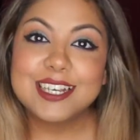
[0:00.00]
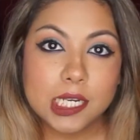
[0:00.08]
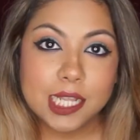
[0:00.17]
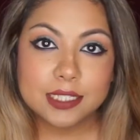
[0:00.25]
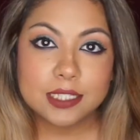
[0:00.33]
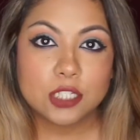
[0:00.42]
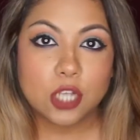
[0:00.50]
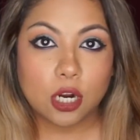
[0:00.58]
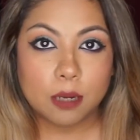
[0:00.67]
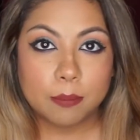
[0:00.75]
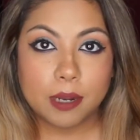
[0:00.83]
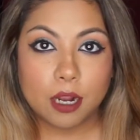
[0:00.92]
Let's talk
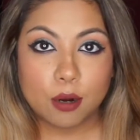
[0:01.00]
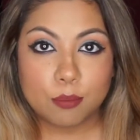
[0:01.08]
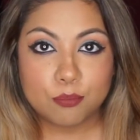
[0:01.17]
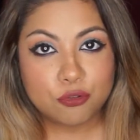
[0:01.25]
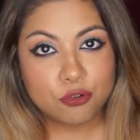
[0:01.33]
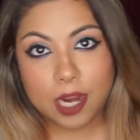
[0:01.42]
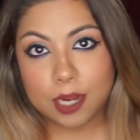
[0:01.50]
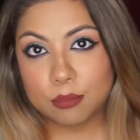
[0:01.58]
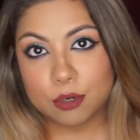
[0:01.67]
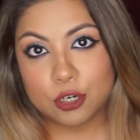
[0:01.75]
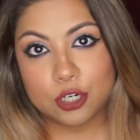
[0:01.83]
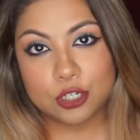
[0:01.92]
about
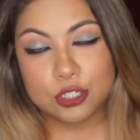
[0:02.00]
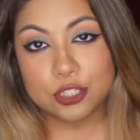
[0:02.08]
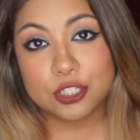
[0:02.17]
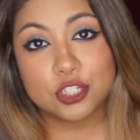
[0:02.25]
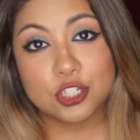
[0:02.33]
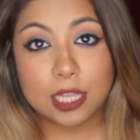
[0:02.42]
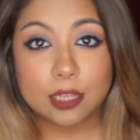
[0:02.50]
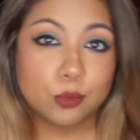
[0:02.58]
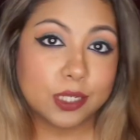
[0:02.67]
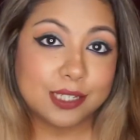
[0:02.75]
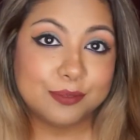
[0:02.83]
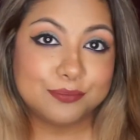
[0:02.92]
primers, shall
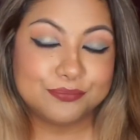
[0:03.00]
we?